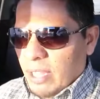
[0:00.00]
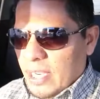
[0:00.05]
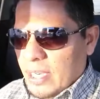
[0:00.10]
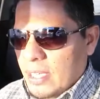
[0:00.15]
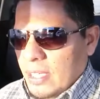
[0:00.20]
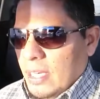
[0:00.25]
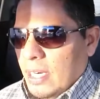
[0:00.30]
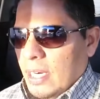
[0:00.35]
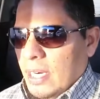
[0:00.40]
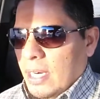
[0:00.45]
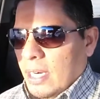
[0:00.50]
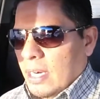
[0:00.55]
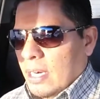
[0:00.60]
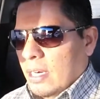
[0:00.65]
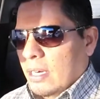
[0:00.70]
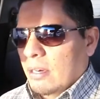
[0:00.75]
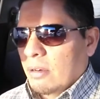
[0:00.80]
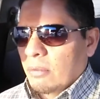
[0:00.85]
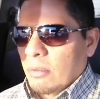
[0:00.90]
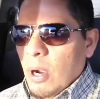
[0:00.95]

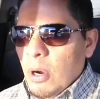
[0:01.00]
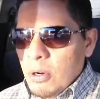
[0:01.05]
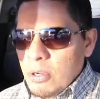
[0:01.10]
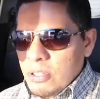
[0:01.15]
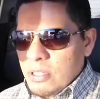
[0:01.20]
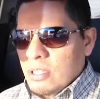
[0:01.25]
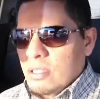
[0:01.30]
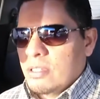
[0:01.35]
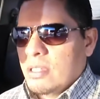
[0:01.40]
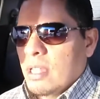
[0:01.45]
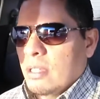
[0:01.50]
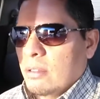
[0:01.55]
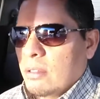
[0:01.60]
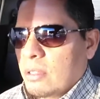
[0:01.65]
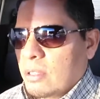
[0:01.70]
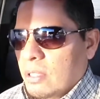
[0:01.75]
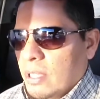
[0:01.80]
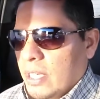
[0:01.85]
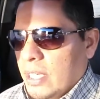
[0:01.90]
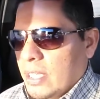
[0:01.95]
roses that
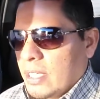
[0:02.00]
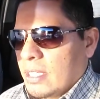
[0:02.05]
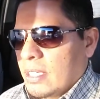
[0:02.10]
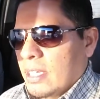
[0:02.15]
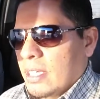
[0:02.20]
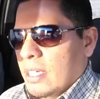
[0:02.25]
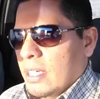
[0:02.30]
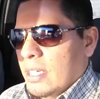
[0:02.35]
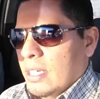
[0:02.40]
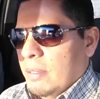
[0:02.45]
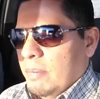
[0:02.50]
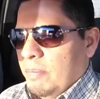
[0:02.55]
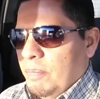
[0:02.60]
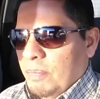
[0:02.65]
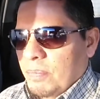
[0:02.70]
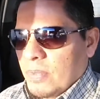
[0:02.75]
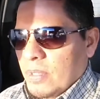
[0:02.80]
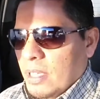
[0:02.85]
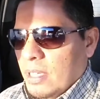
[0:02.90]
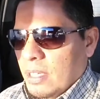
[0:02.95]
looked like
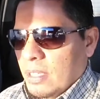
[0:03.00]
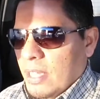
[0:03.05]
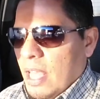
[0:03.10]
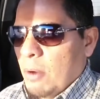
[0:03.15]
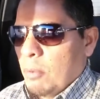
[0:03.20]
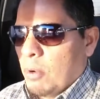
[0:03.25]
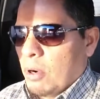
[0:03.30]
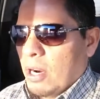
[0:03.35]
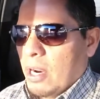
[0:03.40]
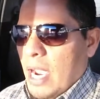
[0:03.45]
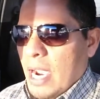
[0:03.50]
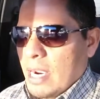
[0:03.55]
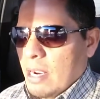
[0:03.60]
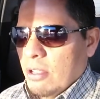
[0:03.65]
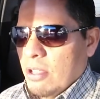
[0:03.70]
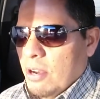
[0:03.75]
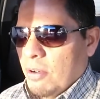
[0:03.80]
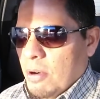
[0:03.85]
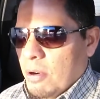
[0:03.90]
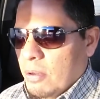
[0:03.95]
that
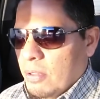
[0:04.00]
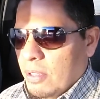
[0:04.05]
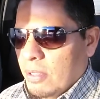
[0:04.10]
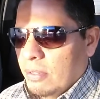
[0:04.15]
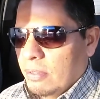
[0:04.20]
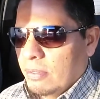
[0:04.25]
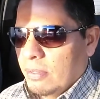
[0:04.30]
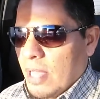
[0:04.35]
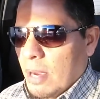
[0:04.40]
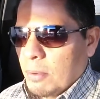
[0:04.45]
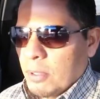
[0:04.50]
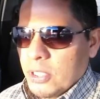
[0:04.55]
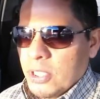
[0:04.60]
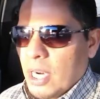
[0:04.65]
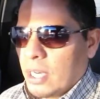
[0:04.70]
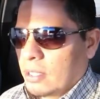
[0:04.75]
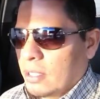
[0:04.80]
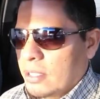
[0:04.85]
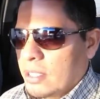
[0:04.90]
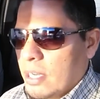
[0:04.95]
were
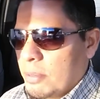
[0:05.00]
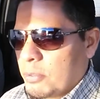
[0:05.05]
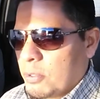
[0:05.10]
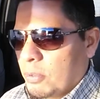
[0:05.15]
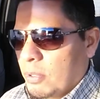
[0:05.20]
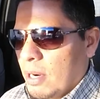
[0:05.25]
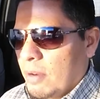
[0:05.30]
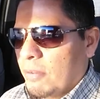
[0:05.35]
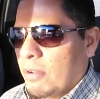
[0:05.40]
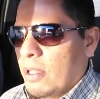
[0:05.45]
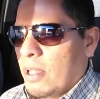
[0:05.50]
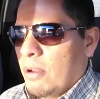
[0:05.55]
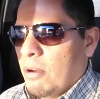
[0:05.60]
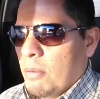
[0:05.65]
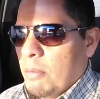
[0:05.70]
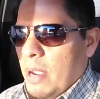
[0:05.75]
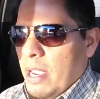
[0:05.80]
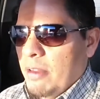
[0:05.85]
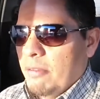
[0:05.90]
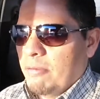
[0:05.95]
chocolate dipped or whatever.
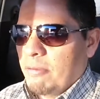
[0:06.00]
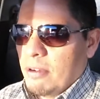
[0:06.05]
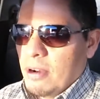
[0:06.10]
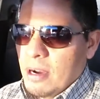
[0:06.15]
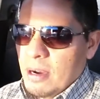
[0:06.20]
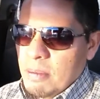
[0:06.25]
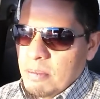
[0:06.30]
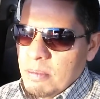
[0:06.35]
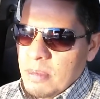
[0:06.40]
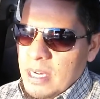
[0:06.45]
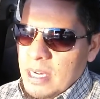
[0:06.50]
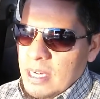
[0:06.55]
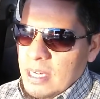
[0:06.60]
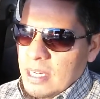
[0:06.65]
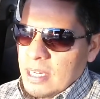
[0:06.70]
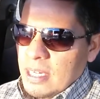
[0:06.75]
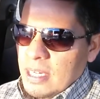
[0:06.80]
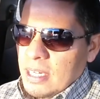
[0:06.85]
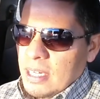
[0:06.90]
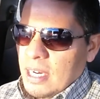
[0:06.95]
They were made from
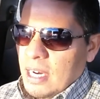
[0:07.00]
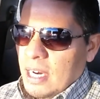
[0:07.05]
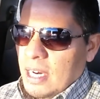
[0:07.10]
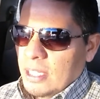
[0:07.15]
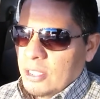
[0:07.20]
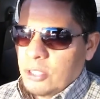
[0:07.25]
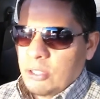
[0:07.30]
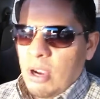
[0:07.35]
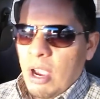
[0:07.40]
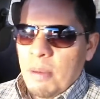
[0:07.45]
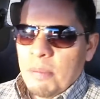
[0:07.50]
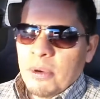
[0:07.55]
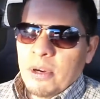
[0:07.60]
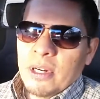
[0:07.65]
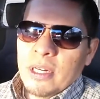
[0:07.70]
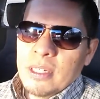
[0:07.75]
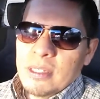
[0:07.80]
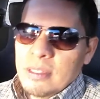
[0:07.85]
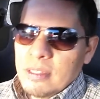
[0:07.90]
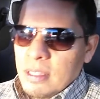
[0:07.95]

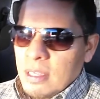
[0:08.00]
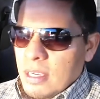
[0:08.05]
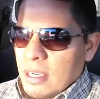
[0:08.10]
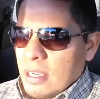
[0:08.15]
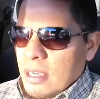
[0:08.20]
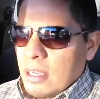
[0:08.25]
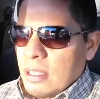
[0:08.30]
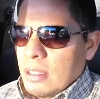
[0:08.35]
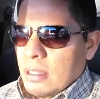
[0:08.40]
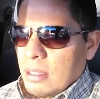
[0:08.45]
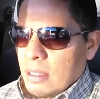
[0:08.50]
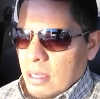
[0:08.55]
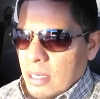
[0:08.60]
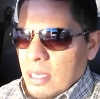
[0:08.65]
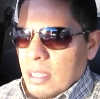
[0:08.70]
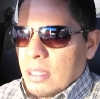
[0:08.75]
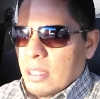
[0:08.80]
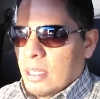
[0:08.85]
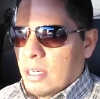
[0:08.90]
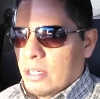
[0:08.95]
strawberries.
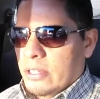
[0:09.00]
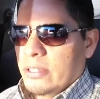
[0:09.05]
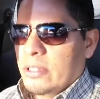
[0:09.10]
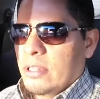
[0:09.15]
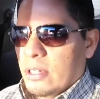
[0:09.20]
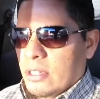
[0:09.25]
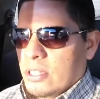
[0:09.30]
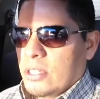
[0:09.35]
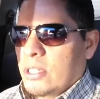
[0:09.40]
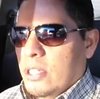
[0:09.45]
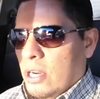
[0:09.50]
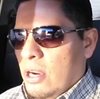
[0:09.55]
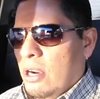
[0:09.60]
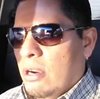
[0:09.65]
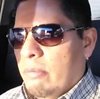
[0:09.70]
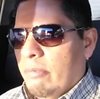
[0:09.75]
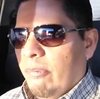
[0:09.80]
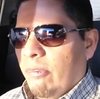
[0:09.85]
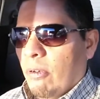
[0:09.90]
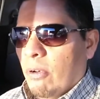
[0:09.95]
In their search
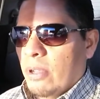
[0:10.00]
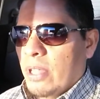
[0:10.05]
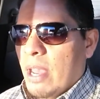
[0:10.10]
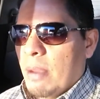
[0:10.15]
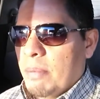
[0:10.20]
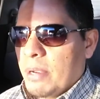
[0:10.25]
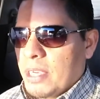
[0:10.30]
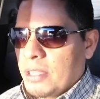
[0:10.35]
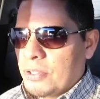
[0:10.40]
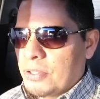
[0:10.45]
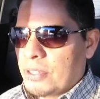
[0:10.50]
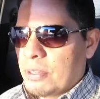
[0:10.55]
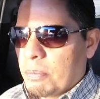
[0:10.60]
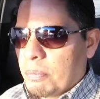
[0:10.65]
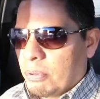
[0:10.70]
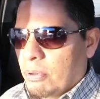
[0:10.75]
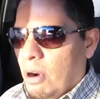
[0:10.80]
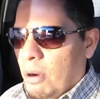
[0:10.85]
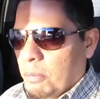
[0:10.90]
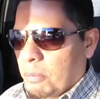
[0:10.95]
term for that, because it's
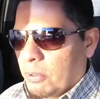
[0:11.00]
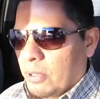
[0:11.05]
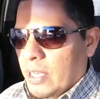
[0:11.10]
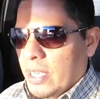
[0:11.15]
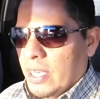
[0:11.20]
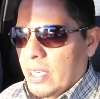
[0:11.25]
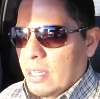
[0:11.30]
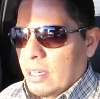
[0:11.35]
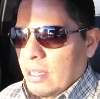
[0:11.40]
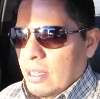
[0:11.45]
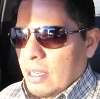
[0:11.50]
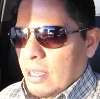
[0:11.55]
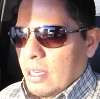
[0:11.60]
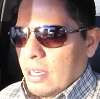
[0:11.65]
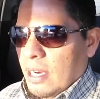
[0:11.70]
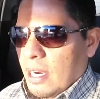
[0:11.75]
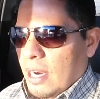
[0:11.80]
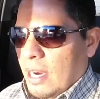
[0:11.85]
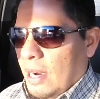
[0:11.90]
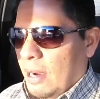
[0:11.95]
appropriate,
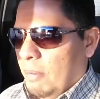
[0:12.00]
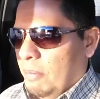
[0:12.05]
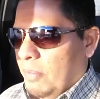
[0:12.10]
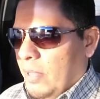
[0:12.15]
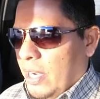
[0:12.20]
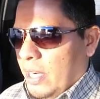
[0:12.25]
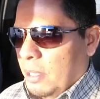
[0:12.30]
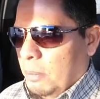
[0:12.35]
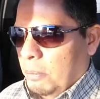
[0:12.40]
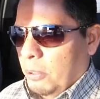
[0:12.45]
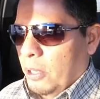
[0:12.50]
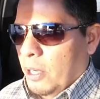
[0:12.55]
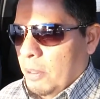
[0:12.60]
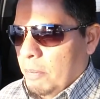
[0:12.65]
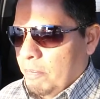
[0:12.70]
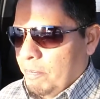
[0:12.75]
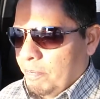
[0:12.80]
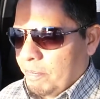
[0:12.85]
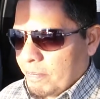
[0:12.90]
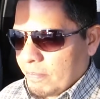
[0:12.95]
they could put